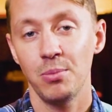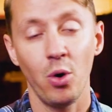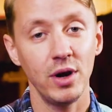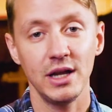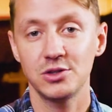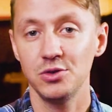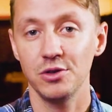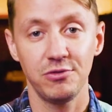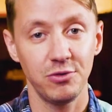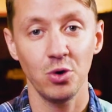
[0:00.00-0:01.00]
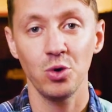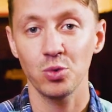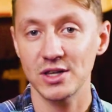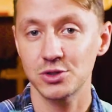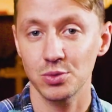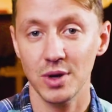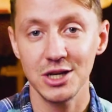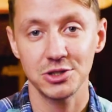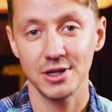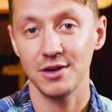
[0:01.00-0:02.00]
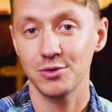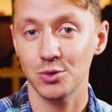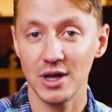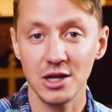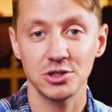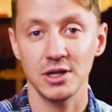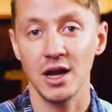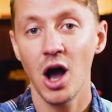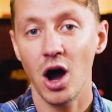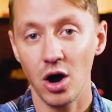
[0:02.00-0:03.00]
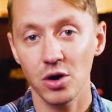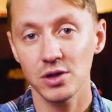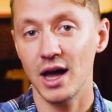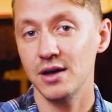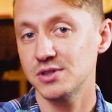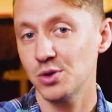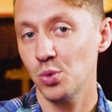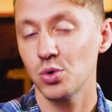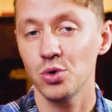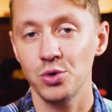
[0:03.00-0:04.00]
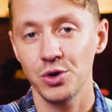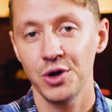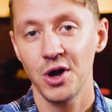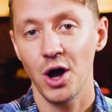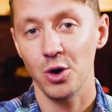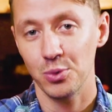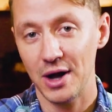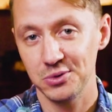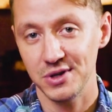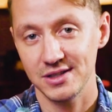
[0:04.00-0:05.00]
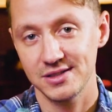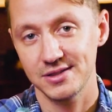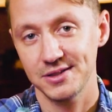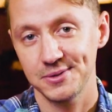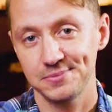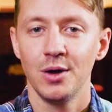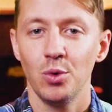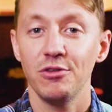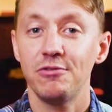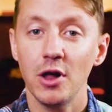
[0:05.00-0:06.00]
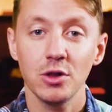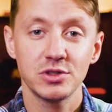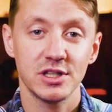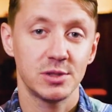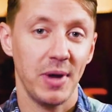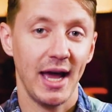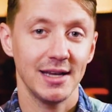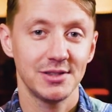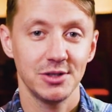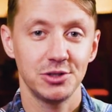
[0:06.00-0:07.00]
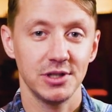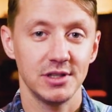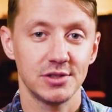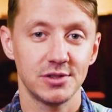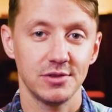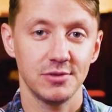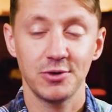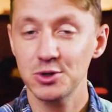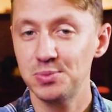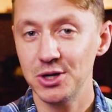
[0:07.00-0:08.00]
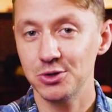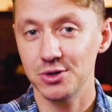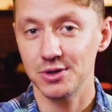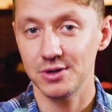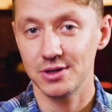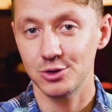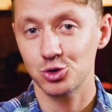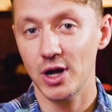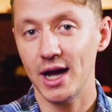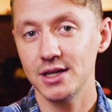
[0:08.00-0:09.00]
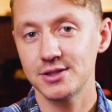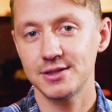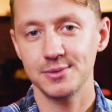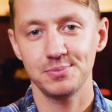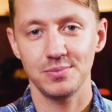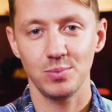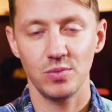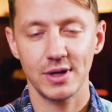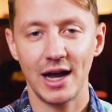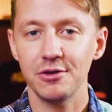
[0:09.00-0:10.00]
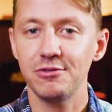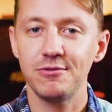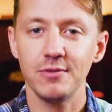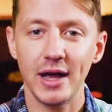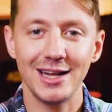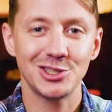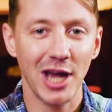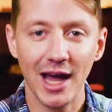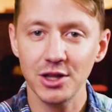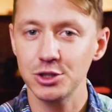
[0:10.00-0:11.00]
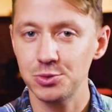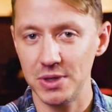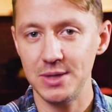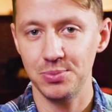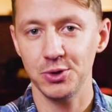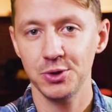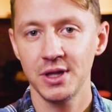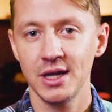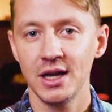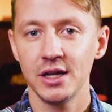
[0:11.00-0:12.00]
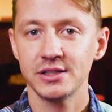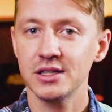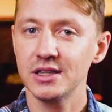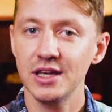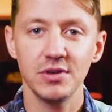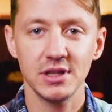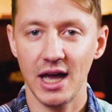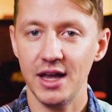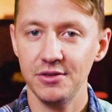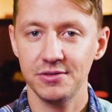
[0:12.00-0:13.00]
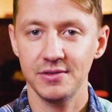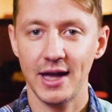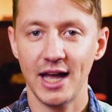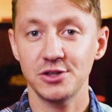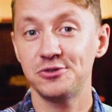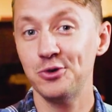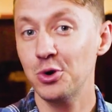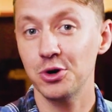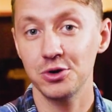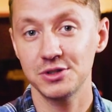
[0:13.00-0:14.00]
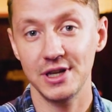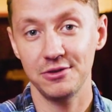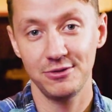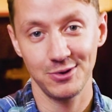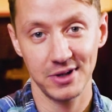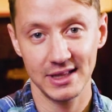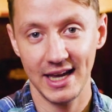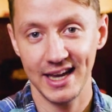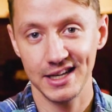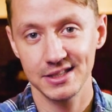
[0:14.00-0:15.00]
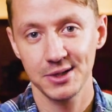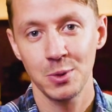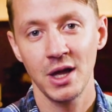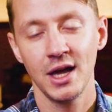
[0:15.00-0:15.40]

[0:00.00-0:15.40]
pointing to the full restoration of creation, our lives, and the world around us. What follows this passage is 1 Peter tries to kind of challenge people to live a life as foreigners in a foreign land,